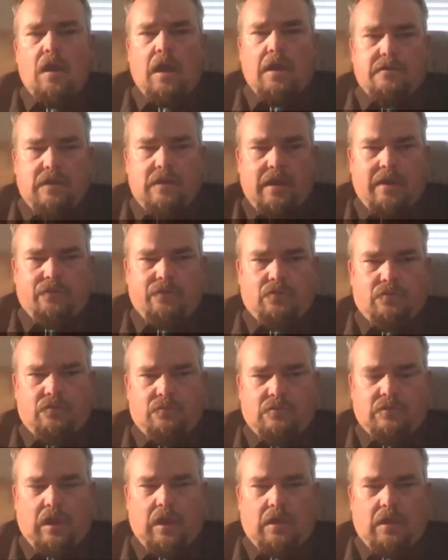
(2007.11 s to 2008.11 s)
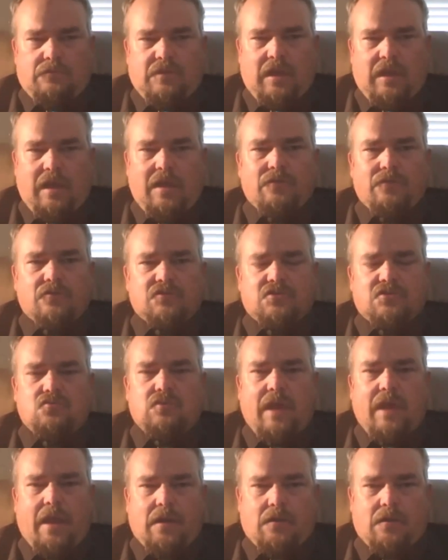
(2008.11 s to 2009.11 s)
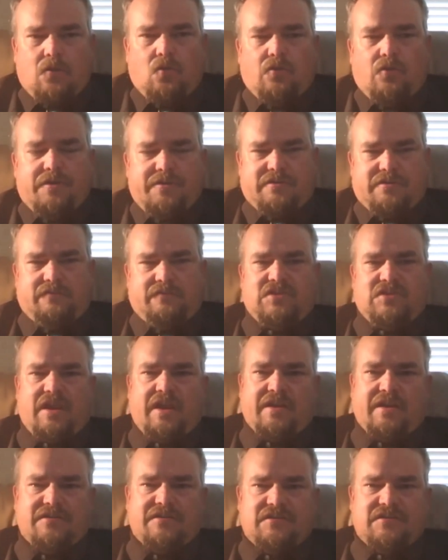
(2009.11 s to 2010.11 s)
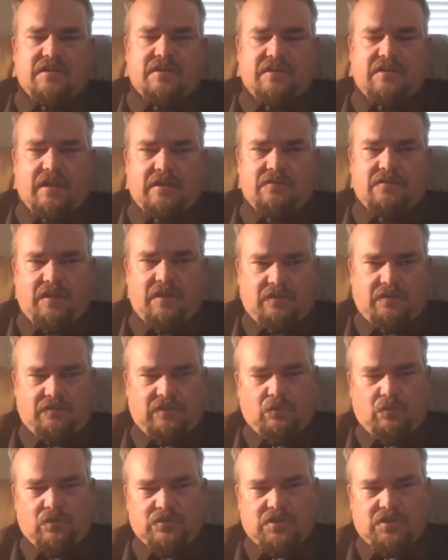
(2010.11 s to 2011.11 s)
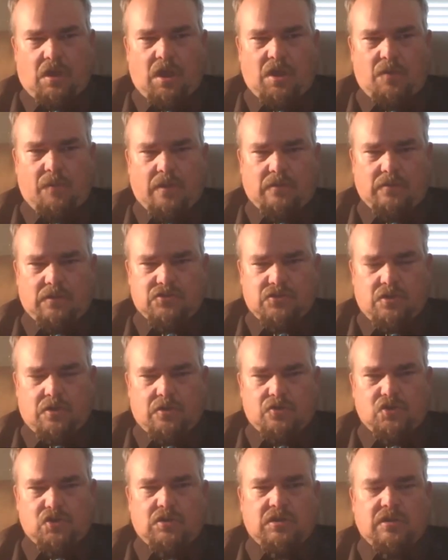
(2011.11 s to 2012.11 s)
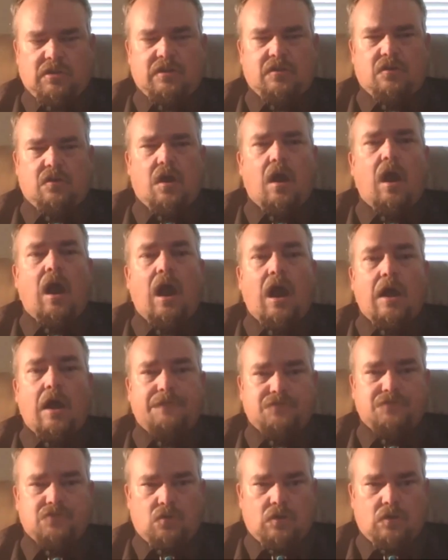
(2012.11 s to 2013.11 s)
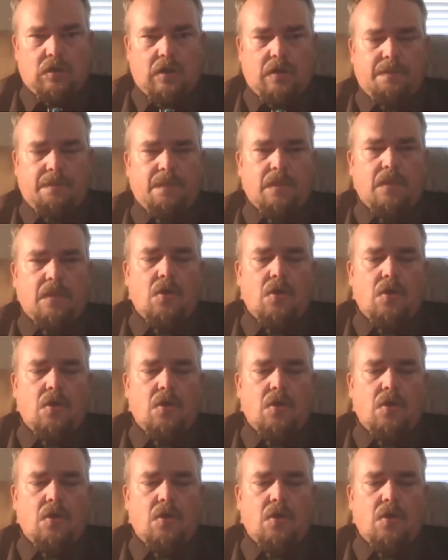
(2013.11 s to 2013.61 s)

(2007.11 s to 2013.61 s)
the other two categories of texts that I think that I want to talk about liturgically are Haftorah,